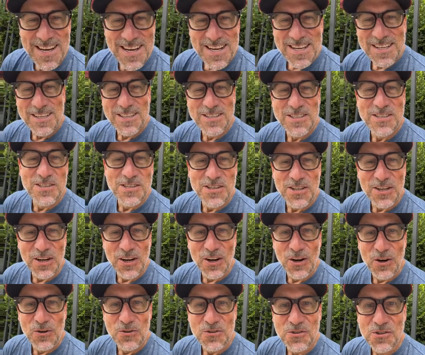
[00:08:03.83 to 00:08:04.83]
This is the
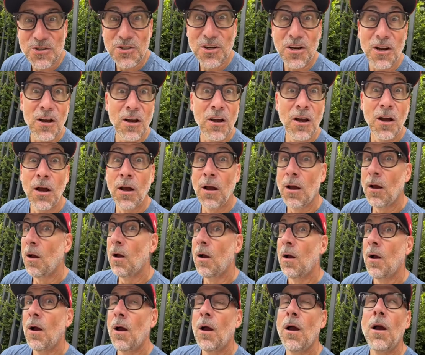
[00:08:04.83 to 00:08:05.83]
coach.
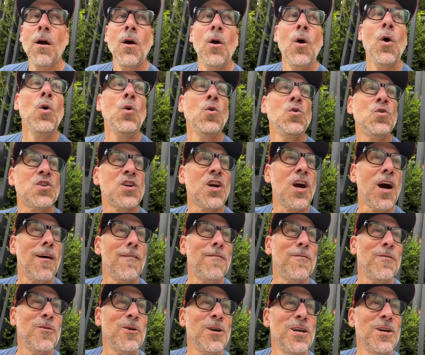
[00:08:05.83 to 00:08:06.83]
Who's
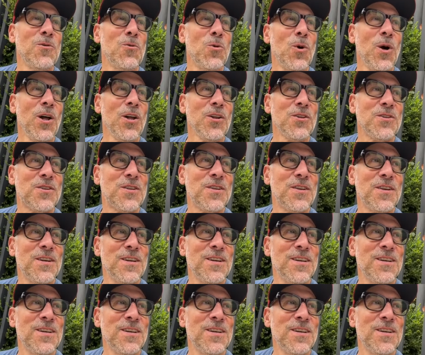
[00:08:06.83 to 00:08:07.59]
covering Wilt?